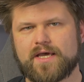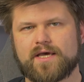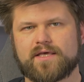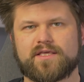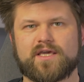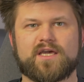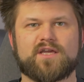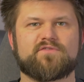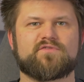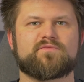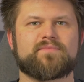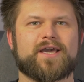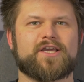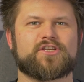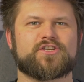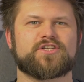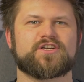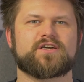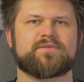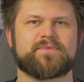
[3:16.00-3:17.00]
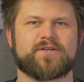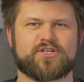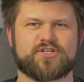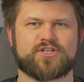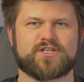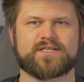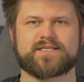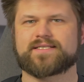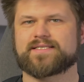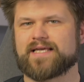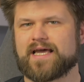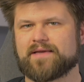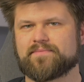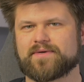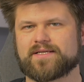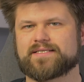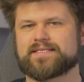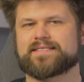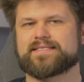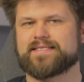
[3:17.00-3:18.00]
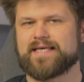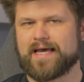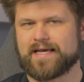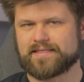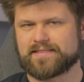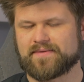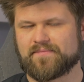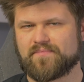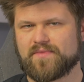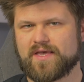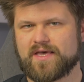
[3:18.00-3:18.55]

The Information Commissioner's statement said,